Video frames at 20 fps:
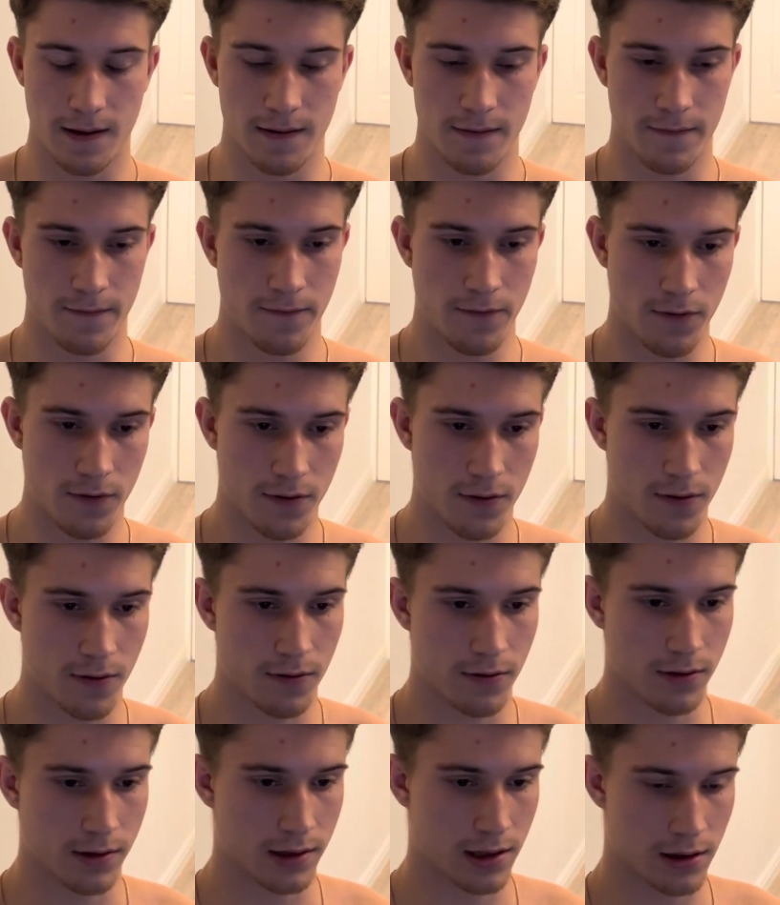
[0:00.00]
for
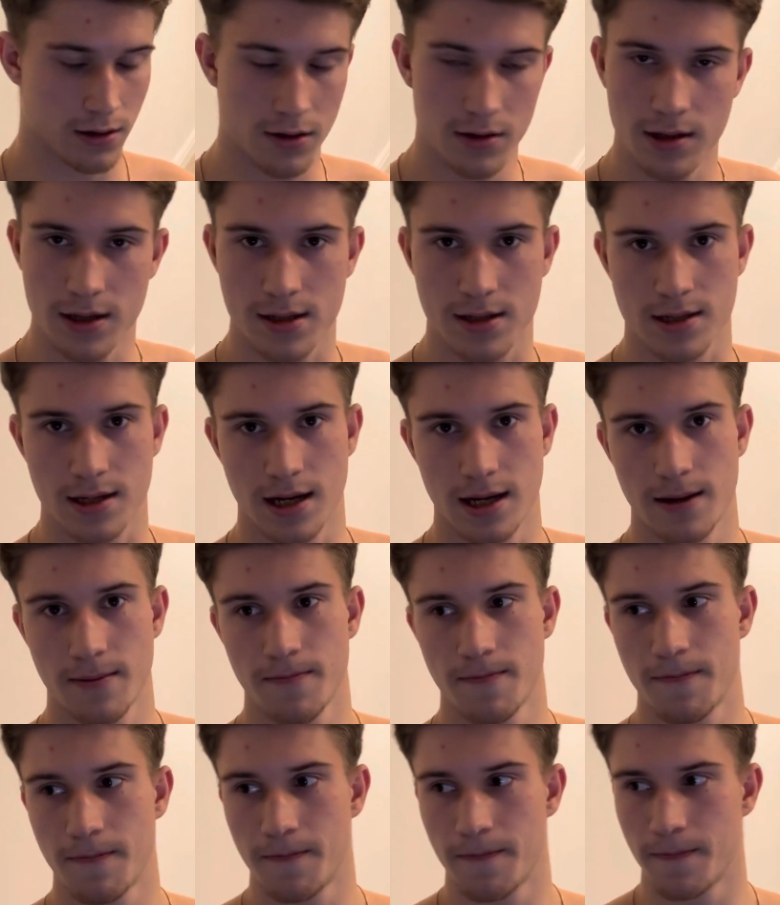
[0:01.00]
the longest time
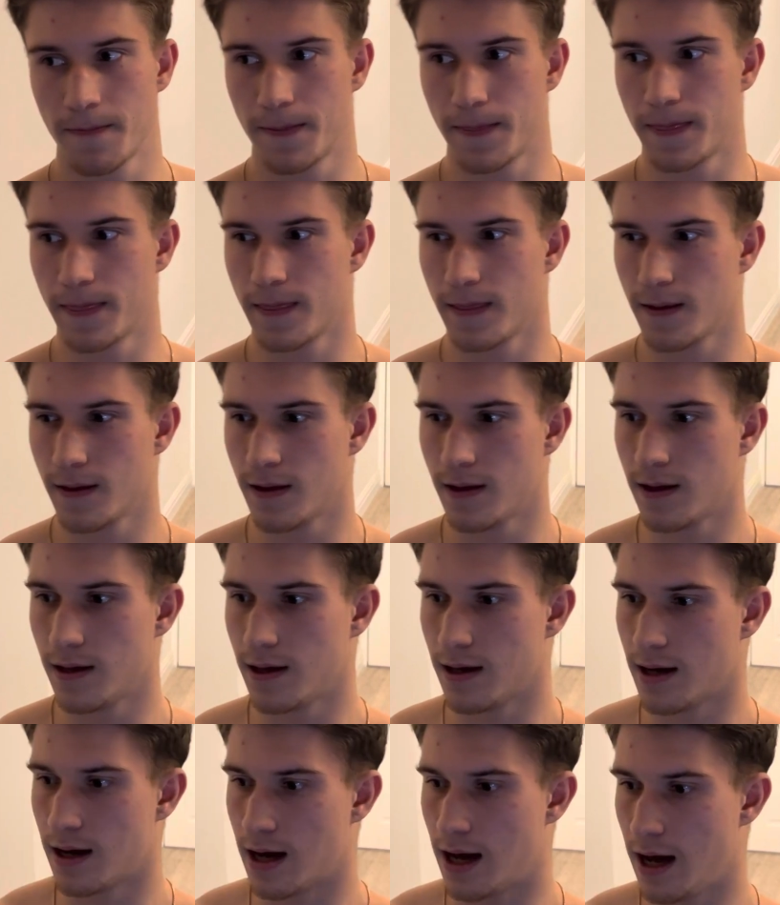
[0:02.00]

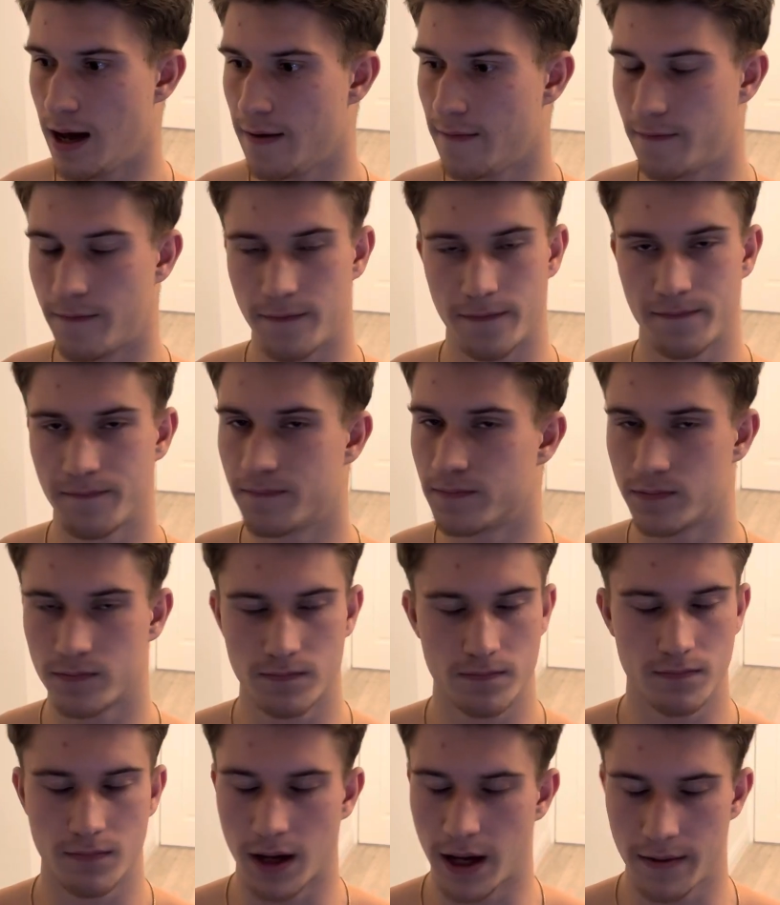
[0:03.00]
I've
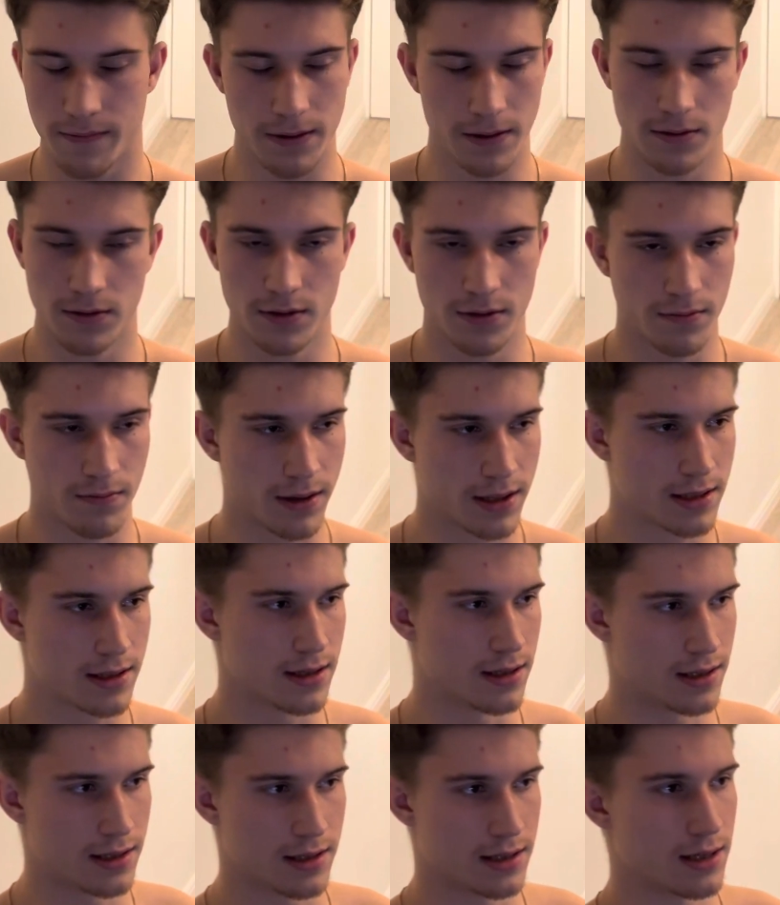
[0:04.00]
been doing
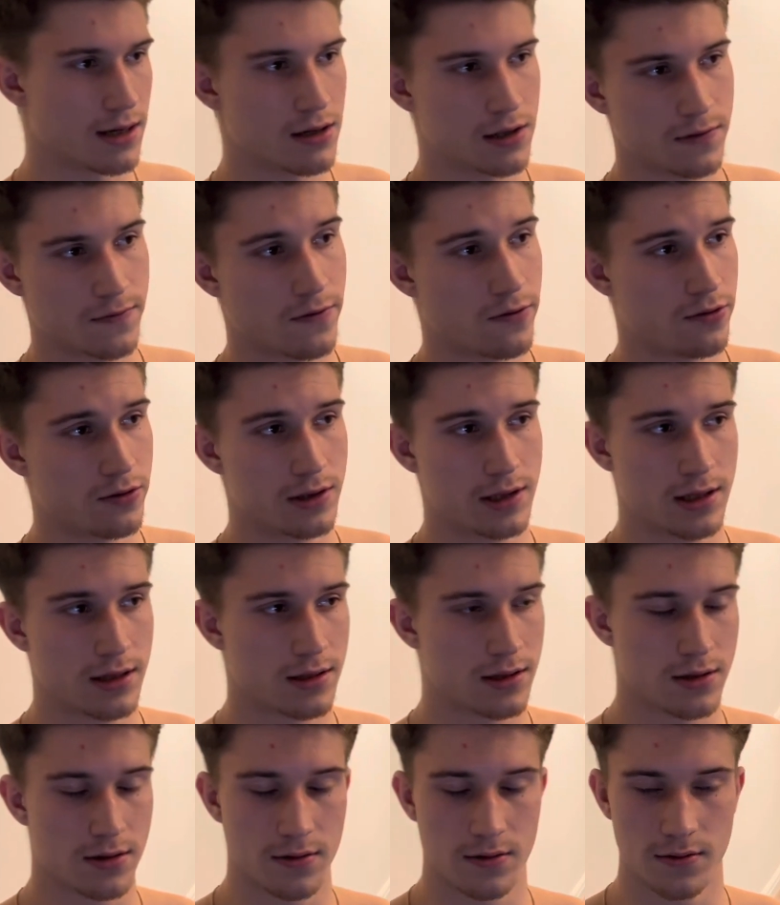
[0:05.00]
business since I was 14,
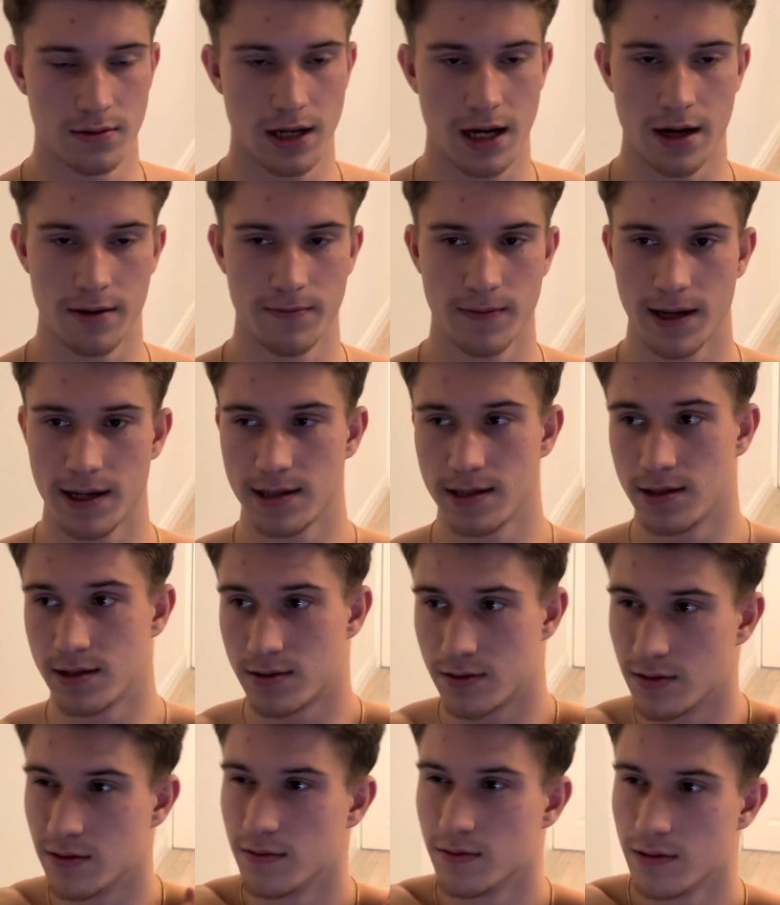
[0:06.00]
so now I'm 19,
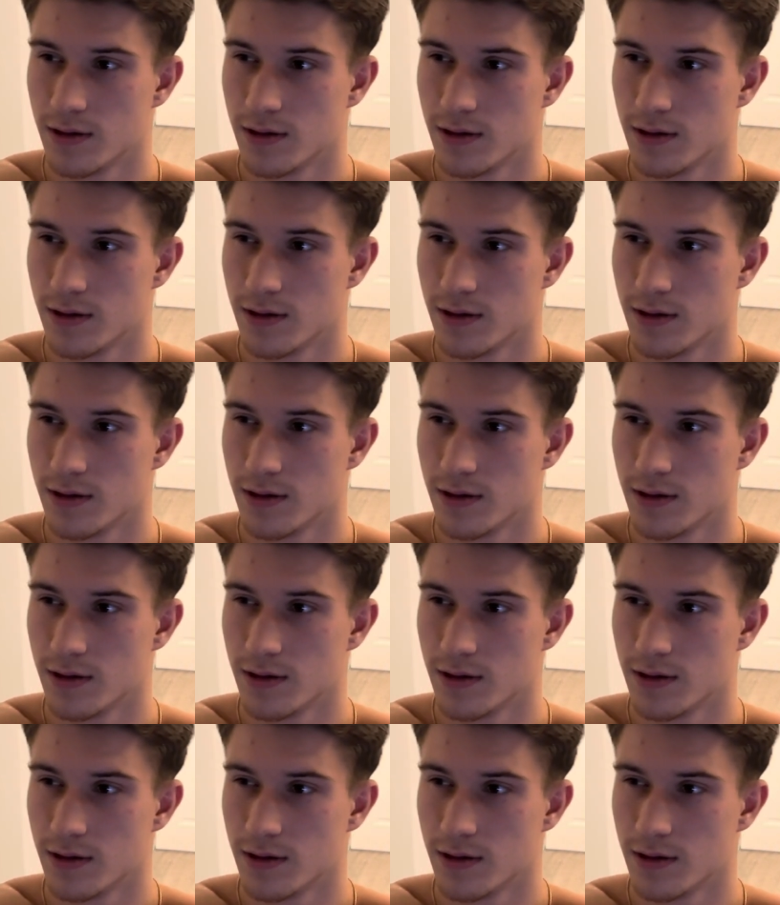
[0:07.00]
so